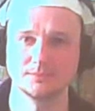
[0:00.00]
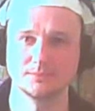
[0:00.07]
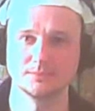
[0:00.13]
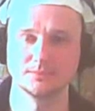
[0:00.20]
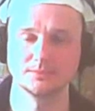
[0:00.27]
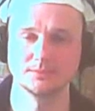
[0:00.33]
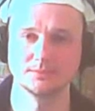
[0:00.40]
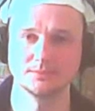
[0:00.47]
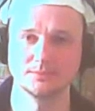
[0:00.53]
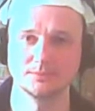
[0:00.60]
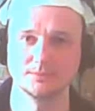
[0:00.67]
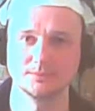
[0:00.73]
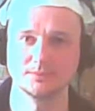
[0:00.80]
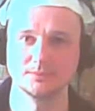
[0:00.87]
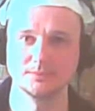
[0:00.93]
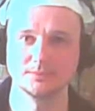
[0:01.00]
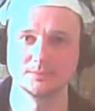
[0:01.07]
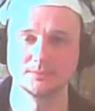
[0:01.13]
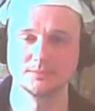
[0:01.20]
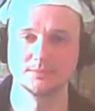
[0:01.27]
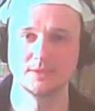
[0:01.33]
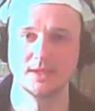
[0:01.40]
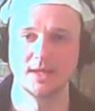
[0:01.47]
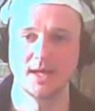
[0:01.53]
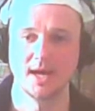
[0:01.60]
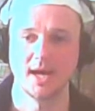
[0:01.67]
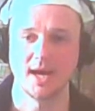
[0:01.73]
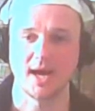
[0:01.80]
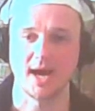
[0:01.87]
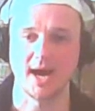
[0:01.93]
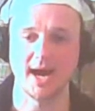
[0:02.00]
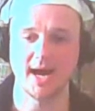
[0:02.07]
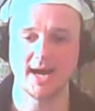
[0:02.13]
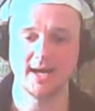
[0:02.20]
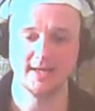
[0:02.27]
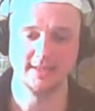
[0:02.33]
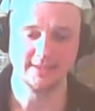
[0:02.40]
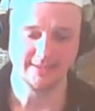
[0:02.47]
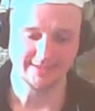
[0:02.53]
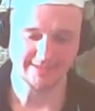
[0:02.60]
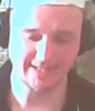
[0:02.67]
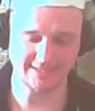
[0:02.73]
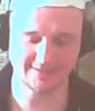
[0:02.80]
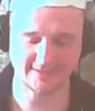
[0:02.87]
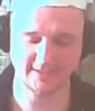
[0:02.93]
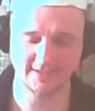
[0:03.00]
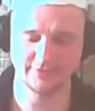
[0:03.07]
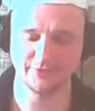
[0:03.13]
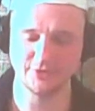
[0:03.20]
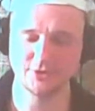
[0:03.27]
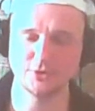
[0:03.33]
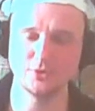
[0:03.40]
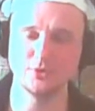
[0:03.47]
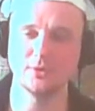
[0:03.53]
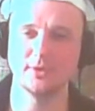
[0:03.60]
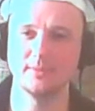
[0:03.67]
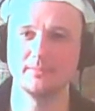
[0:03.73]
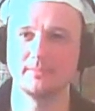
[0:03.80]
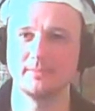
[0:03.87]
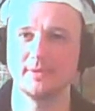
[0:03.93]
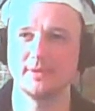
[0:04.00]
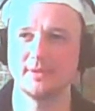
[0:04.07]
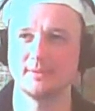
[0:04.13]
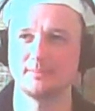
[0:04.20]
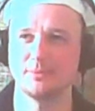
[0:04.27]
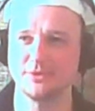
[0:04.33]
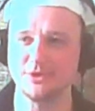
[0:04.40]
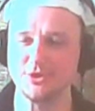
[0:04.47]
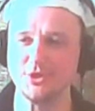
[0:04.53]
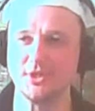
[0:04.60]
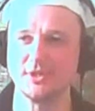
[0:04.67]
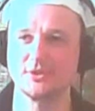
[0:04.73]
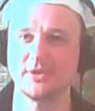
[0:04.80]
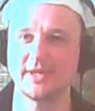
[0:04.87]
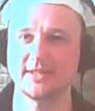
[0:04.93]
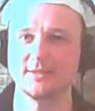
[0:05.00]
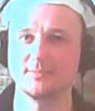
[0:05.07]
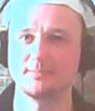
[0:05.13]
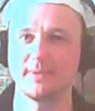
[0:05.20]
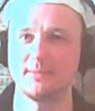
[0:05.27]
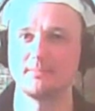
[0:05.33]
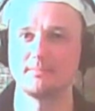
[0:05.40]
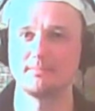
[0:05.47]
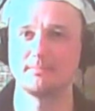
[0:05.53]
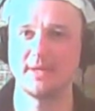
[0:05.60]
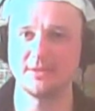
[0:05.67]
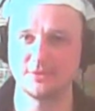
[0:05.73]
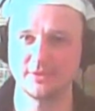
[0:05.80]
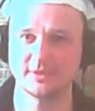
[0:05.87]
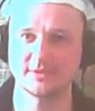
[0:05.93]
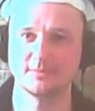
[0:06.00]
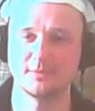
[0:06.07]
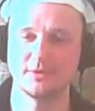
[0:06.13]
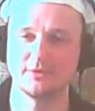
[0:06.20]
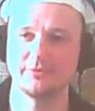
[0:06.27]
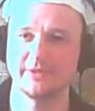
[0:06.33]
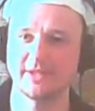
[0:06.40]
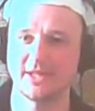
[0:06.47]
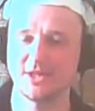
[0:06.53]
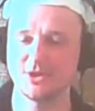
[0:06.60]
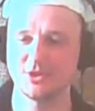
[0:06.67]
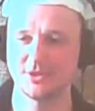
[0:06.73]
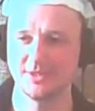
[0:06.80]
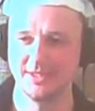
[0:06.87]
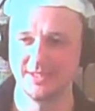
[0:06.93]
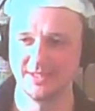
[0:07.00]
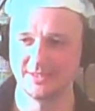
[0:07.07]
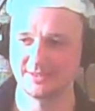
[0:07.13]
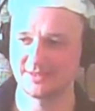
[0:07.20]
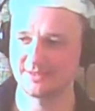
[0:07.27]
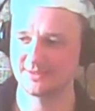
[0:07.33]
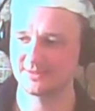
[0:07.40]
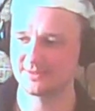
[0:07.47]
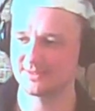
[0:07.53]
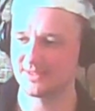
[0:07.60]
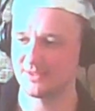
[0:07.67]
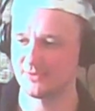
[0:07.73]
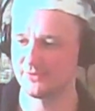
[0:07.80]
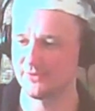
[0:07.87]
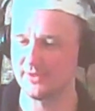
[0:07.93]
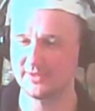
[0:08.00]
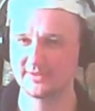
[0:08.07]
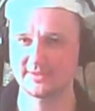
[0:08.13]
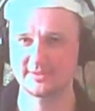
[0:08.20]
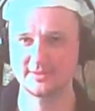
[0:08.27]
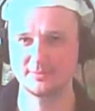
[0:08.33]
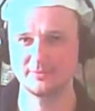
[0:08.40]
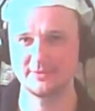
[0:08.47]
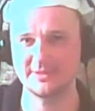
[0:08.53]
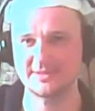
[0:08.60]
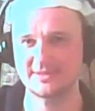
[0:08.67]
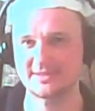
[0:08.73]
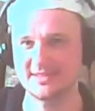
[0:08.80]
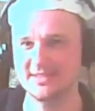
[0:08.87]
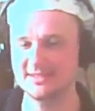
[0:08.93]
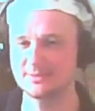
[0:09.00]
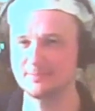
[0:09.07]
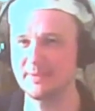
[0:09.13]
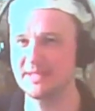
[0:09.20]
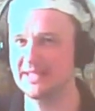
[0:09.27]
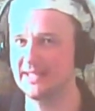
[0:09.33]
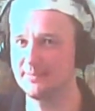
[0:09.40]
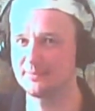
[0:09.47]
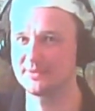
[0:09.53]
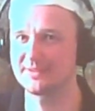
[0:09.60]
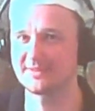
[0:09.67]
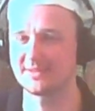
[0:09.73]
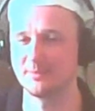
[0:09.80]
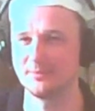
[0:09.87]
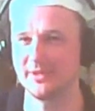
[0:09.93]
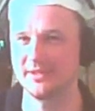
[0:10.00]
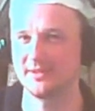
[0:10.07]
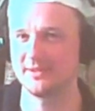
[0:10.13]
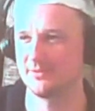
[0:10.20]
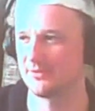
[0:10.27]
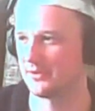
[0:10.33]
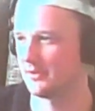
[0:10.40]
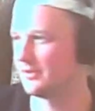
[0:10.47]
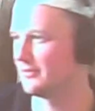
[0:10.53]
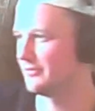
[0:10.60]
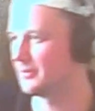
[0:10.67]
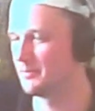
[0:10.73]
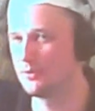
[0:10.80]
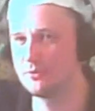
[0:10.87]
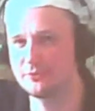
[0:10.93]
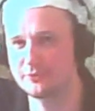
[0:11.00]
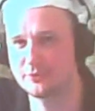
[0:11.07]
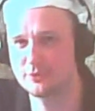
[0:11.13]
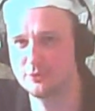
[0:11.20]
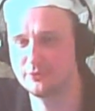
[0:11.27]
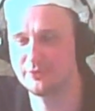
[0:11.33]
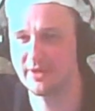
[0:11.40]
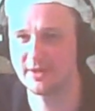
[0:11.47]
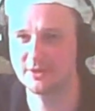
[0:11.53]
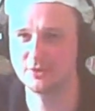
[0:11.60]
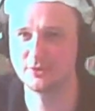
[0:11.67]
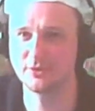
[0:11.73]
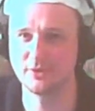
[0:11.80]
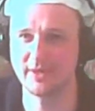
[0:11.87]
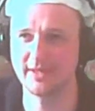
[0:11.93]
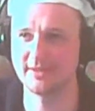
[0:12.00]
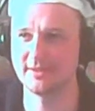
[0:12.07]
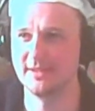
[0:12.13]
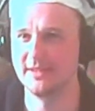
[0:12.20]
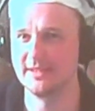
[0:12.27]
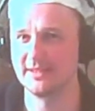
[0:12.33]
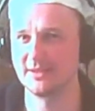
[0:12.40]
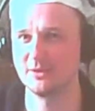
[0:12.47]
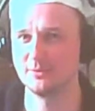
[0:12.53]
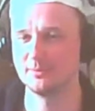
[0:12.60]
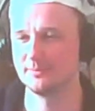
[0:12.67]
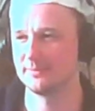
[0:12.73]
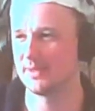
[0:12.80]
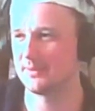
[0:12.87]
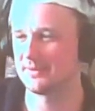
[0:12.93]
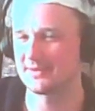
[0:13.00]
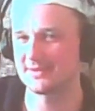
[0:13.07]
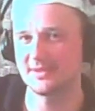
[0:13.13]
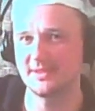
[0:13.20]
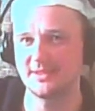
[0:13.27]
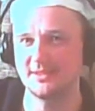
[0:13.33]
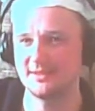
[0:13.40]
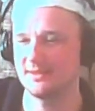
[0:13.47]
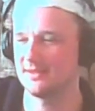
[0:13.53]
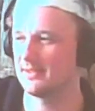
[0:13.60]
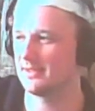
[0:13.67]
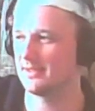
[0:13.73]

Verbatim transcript: work for us? Uh, yes, if you do um, uh, positional tracking by matrix modification, there will things be clipped. Some if you if you move too far to the right, you maybe see